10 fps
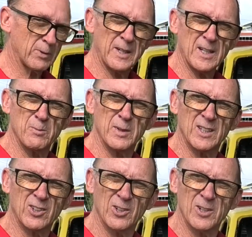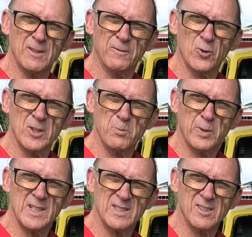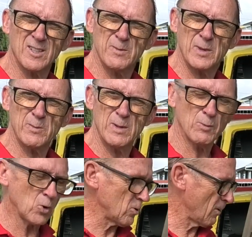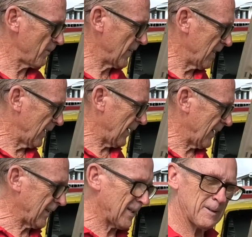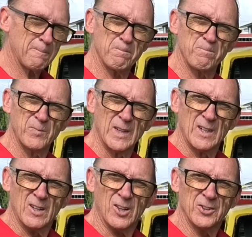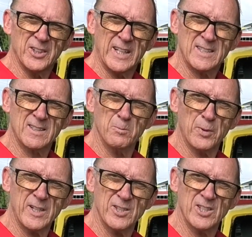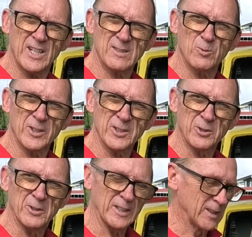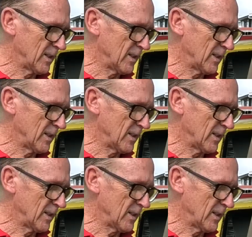around about 30 or 40 psi, maybe more, on the next compression test when I do it.